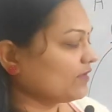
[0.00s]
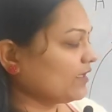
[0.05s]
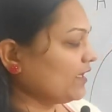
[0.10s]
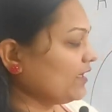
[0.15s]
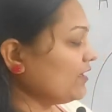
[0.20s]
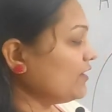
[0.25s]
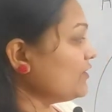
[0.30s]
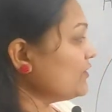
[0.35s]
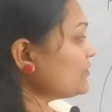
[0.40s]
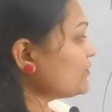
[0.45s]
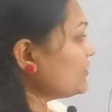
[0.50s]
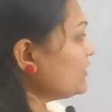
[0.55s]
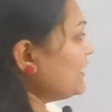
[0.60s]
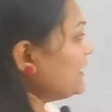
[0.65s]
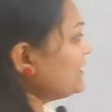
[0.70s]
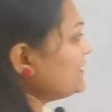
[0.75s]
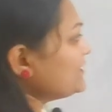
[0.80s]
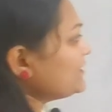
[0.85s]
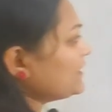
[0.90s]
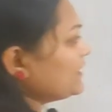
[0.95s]
Okay, so
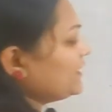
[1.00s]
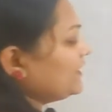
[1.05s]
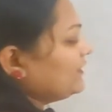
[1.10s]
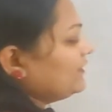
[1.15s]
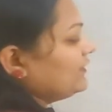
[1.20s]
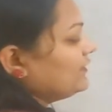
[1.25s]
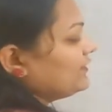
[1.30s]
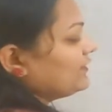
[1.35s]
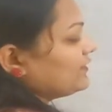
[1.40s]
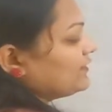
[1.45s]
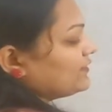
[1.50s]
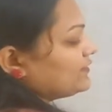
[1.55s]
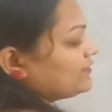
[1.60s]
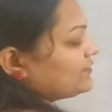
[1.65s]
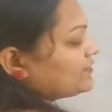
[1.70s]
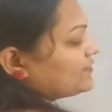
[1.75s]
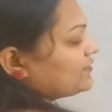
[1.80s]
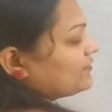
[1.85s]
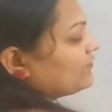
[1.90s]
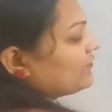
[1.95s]
let's see
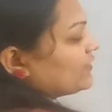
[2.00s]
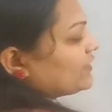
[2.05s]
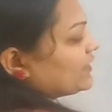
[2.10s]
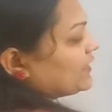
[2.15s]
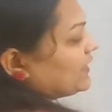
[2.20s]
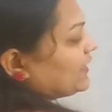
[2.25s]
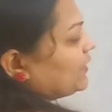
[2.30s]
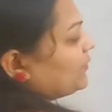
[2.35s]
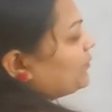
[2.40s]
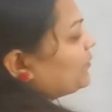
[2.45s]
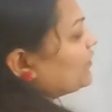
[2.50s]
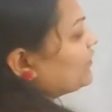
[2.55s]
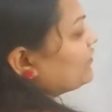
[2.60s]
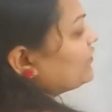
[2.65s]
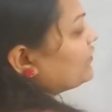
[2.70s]
this with the help